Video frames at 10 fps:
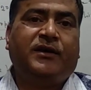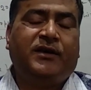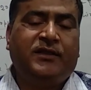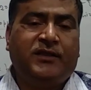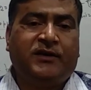
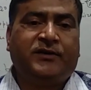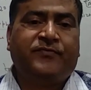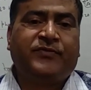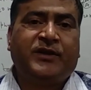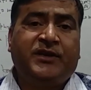in
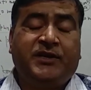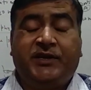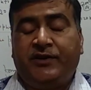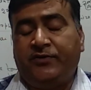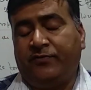the
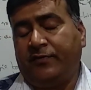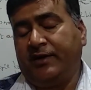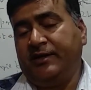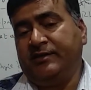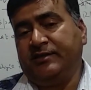
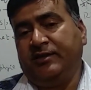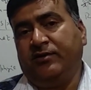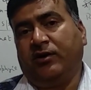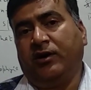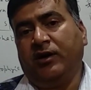pteridophytes,
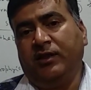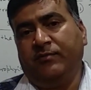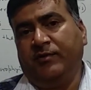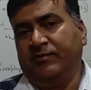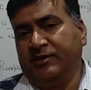in all the
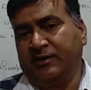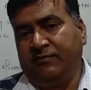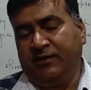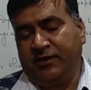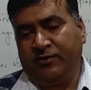members
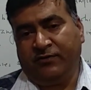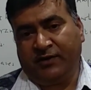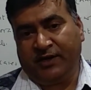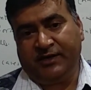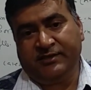of
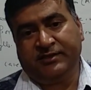pteridophytes,